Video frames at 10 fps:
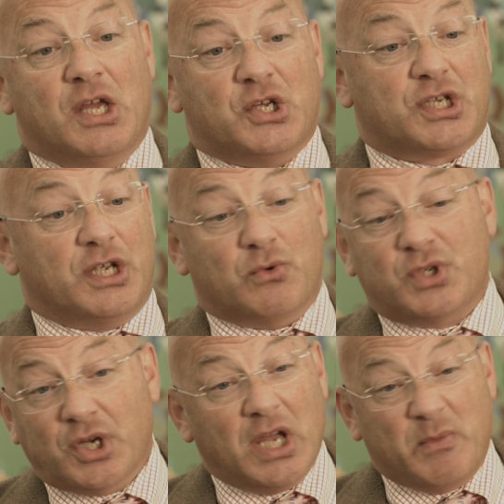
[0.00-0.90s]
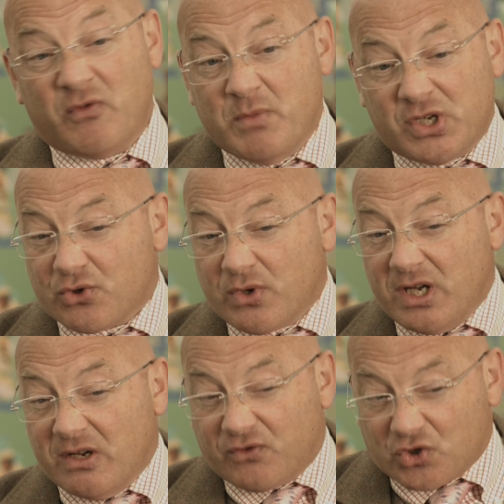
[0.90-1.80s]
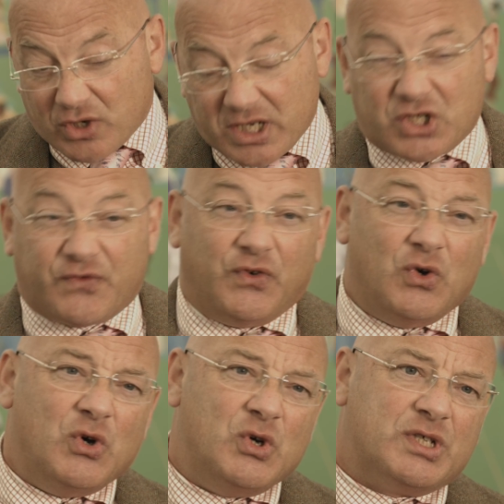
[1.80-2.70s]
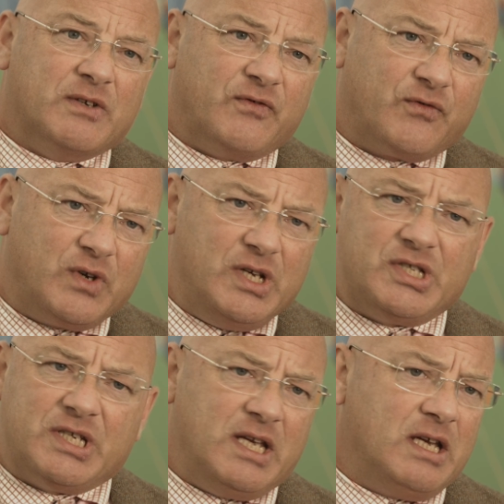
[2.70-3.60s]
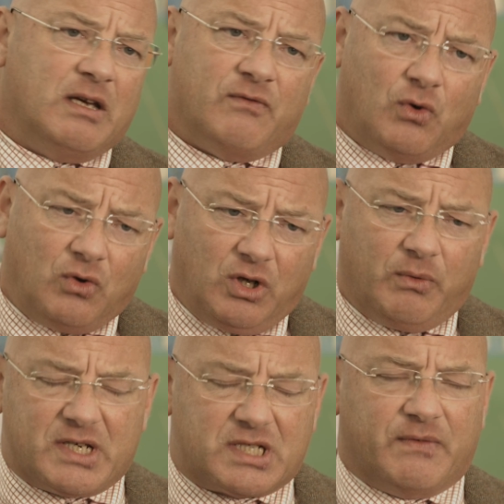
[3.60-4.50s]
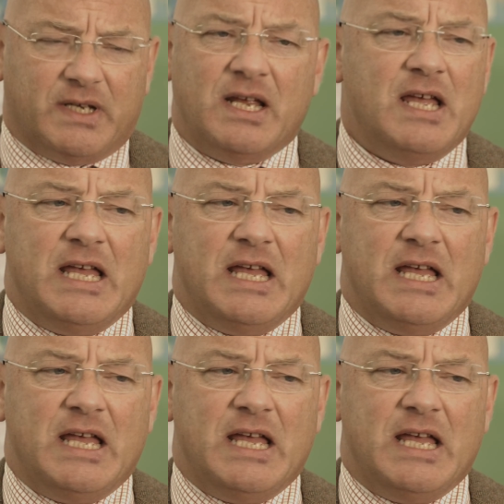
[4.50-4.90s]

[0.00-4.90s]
So your time of misery, of trench foot, of freezing, of all the rest of it